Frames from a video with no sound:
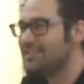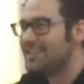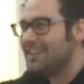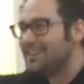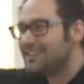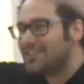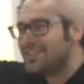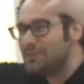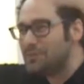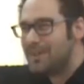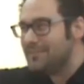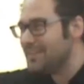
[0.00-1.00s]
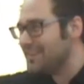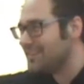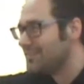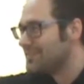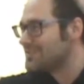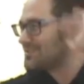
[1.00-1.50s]
Just start like really
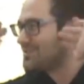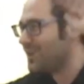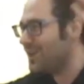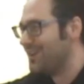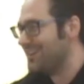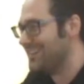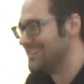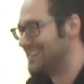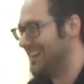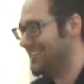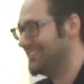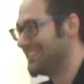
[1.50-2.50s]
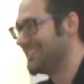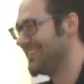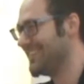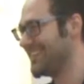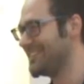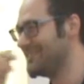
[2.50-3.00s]
waiting if it's too long or
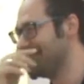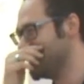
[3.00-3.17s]
something.